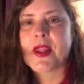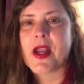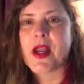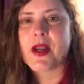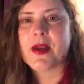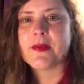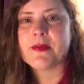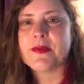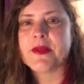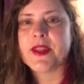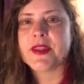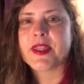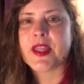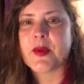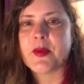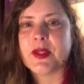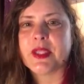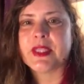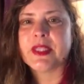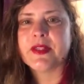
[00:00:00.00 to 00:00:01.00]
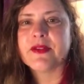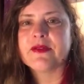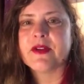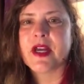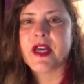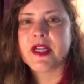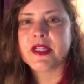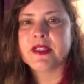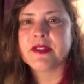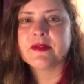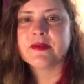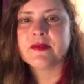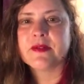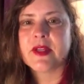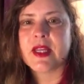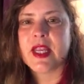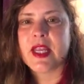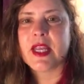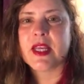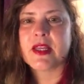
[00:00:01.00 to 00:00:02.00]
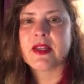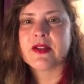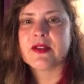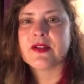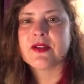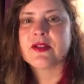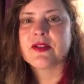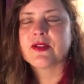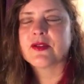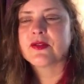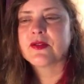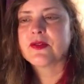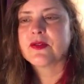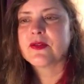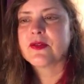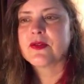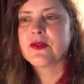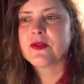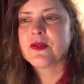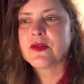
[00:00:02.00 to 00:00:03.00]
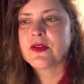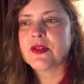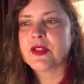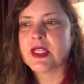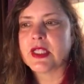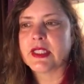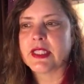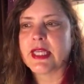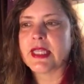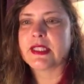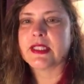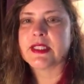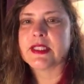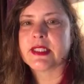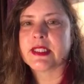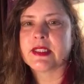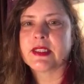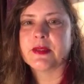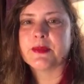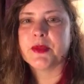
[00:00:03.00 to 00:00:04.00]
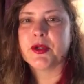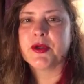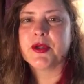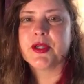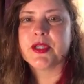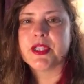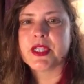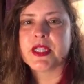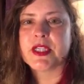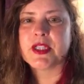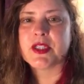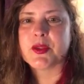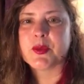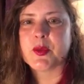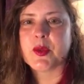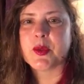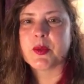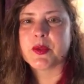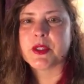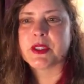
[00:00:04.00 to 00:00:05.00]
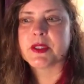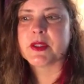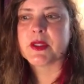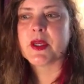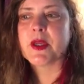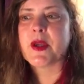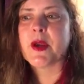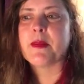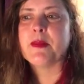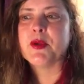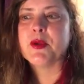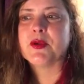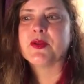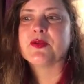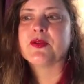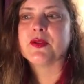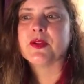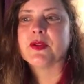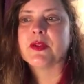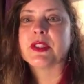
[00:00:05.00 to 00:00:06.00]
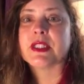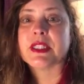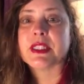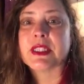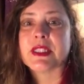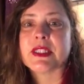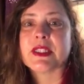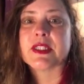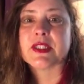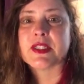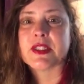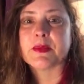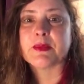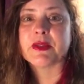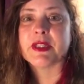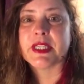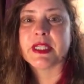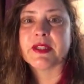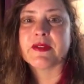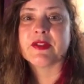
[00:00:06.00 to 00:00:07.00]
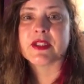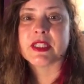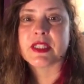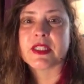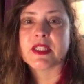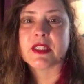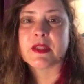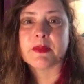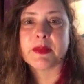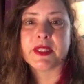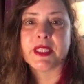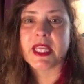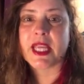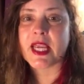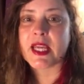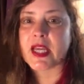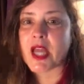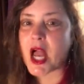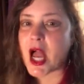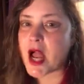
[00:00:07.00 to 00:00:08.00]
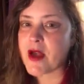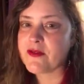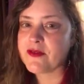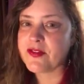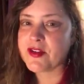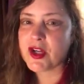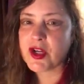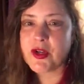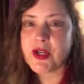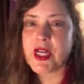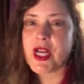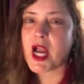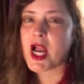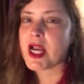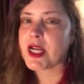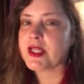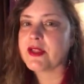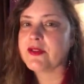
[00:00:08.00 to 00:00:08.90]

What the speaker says: that they would live on, and the Atlantis and Lemuria days, it was a beautiful existence and plane of existence, but they had very high